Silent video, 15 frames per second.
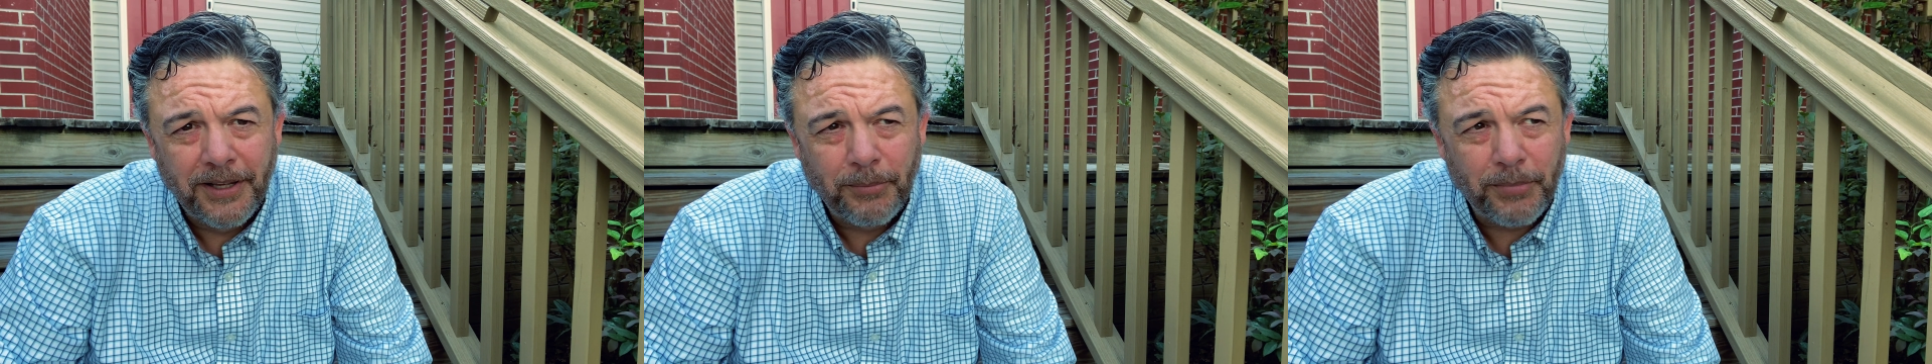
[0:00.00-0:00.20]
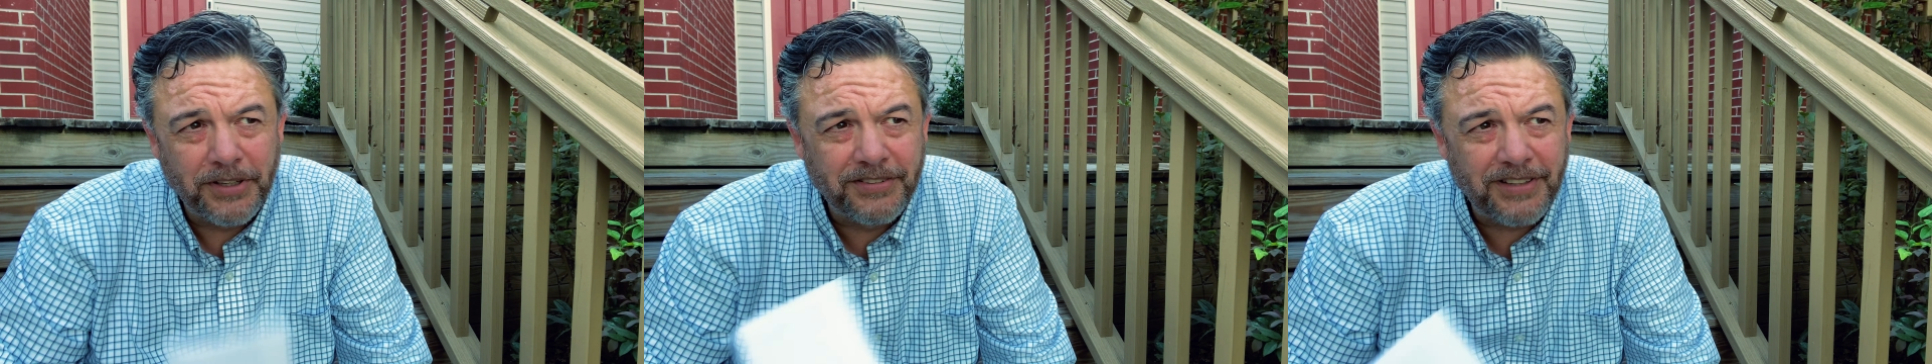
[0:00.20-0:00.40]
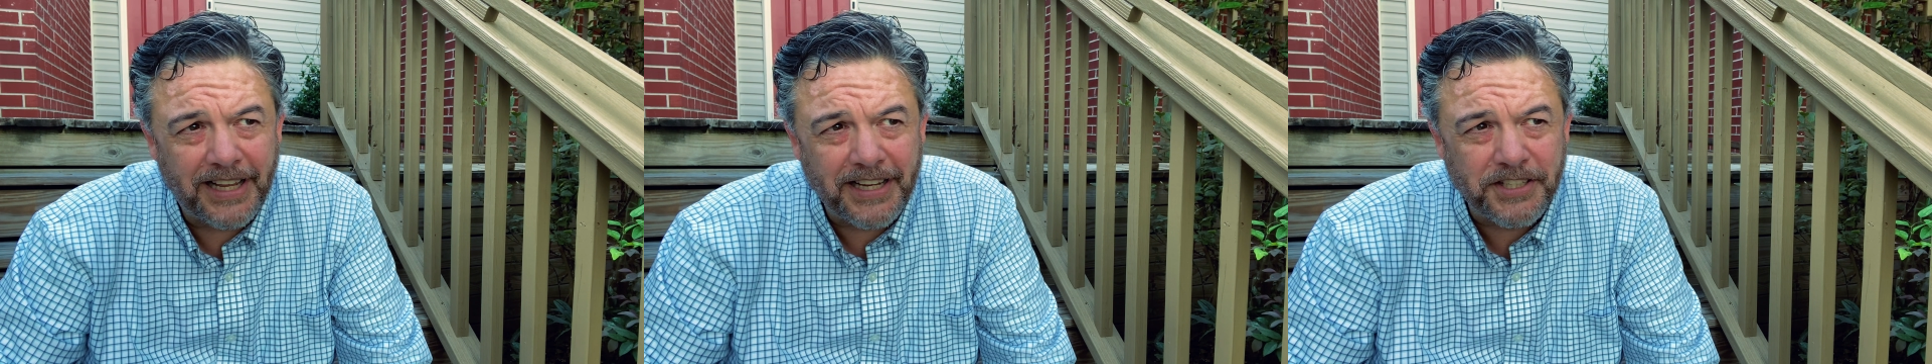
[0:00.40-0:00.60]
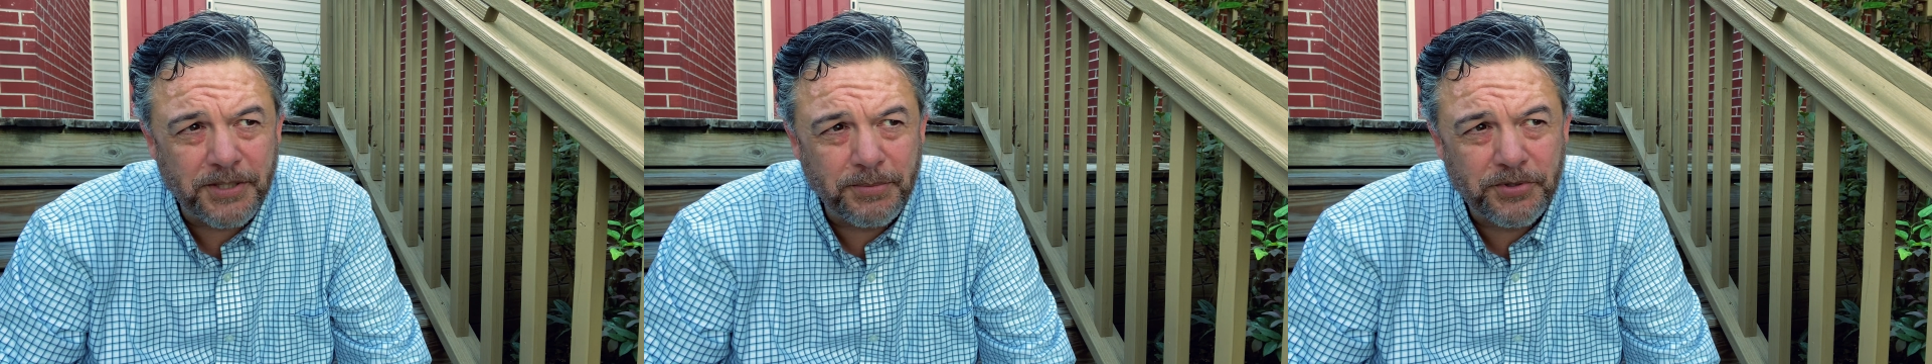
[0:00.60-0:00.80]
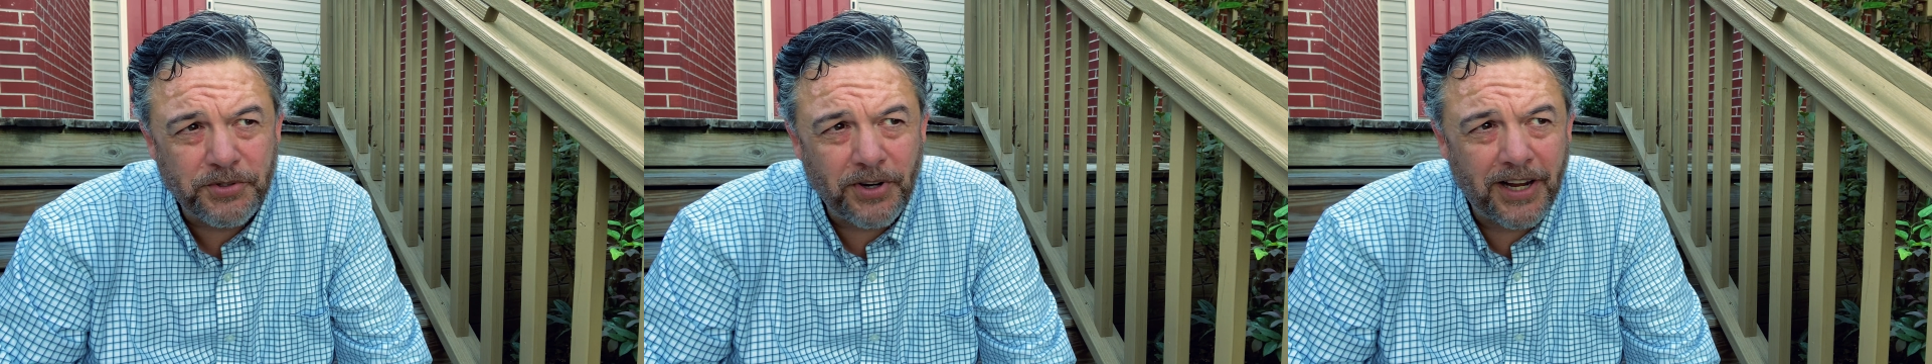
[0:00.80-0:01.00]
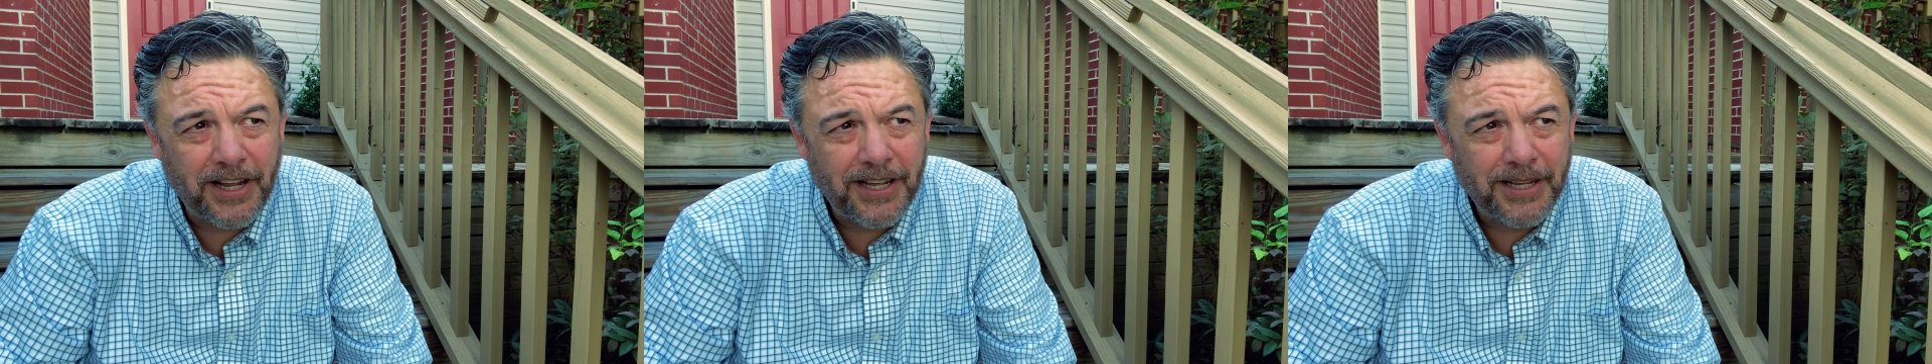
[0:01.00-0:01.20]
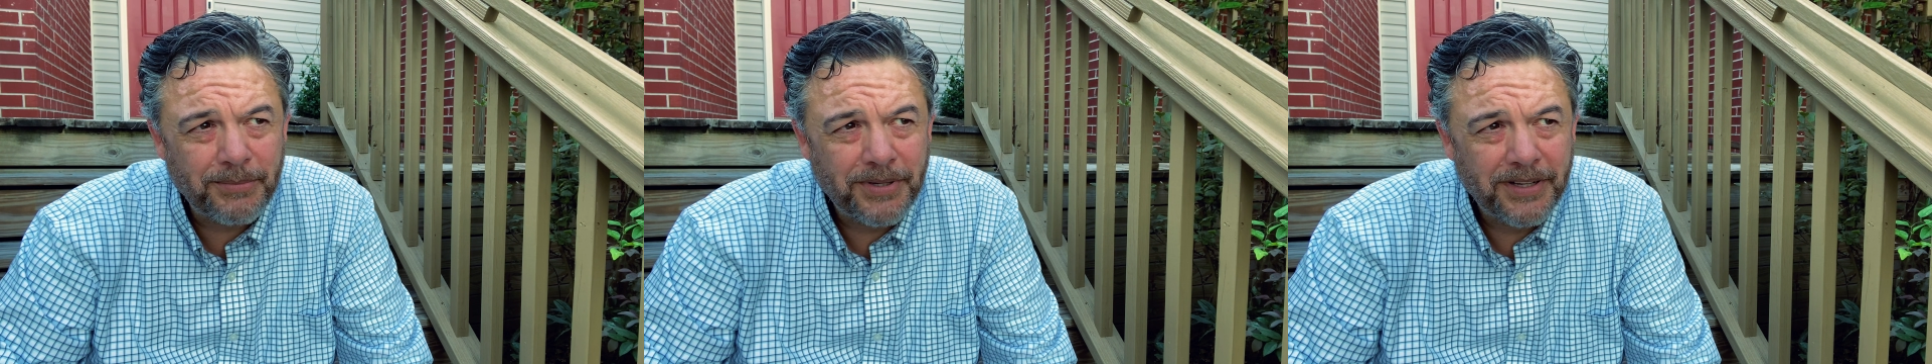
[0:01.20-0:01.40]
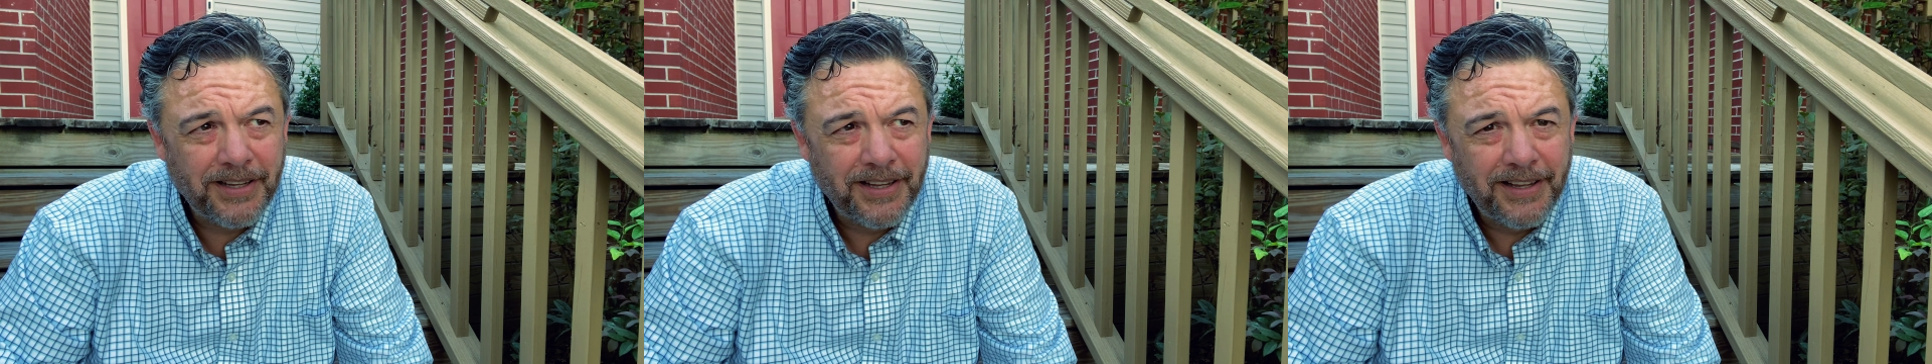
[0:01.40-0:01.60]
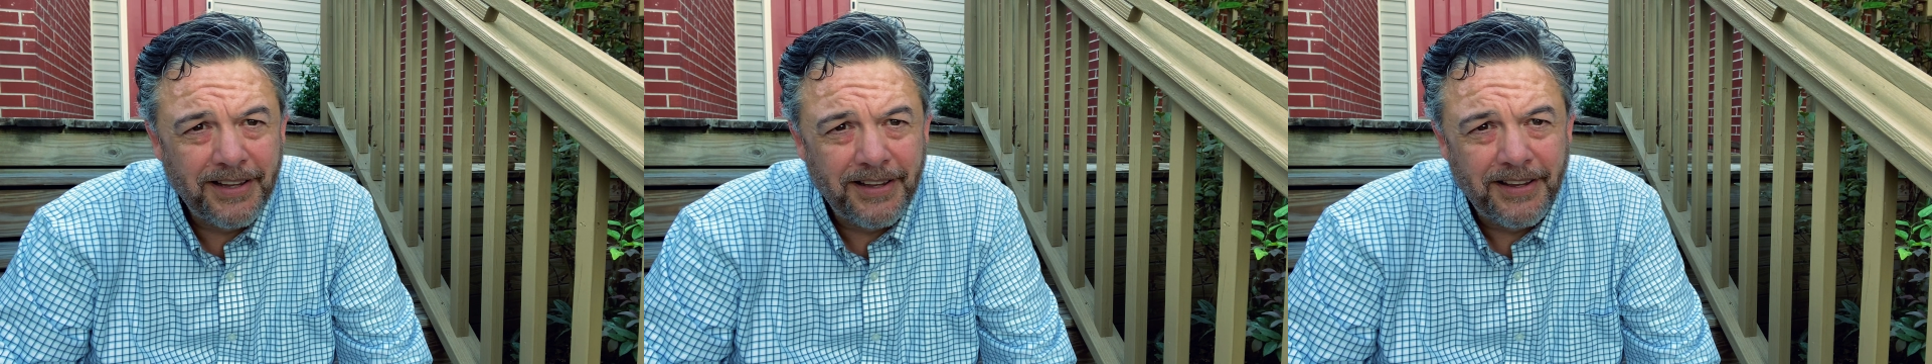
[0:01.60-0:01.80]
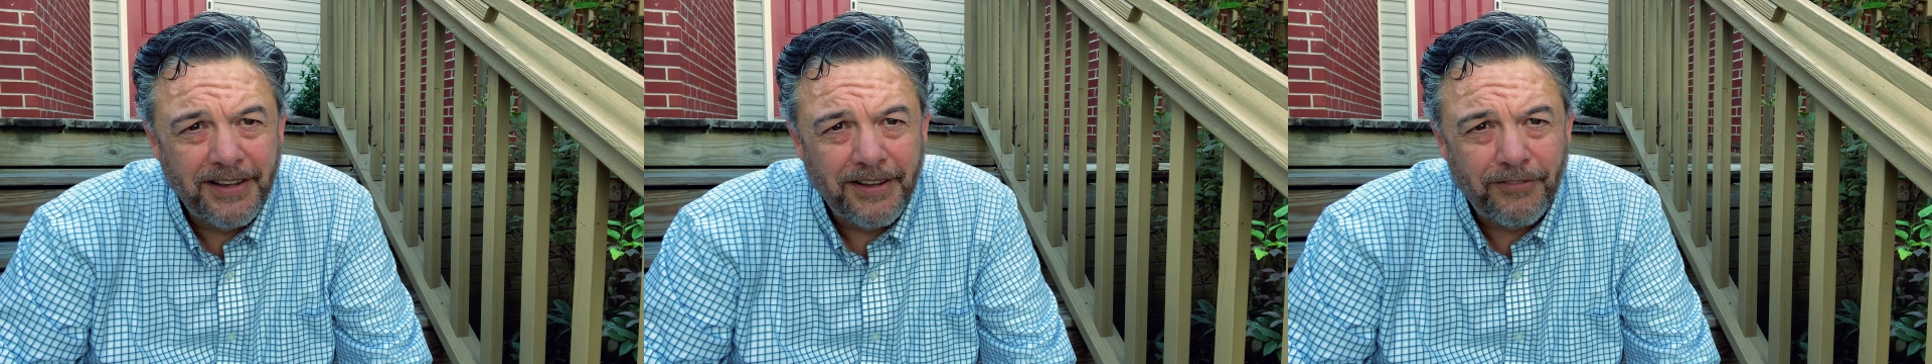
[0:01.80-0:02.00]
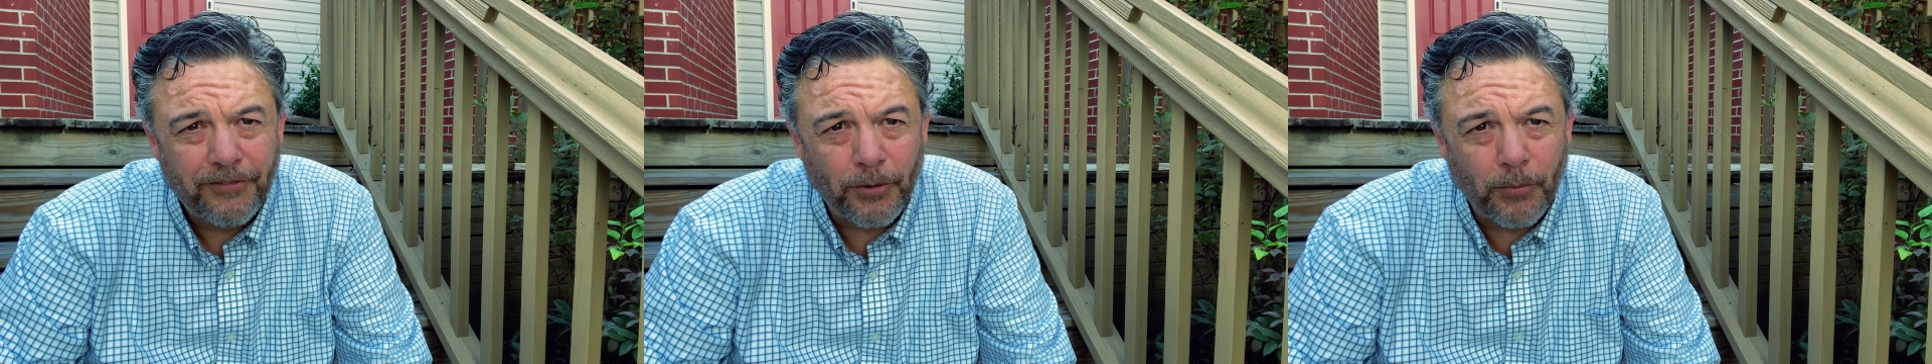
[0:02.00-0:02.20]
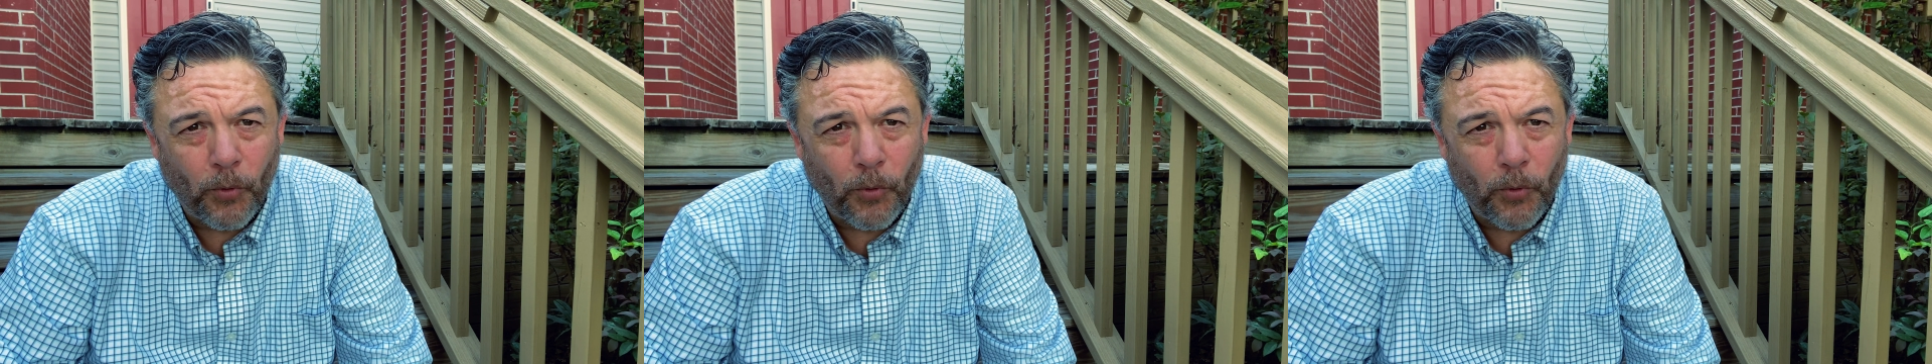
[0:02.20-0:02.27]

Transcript: Please like and subscribe for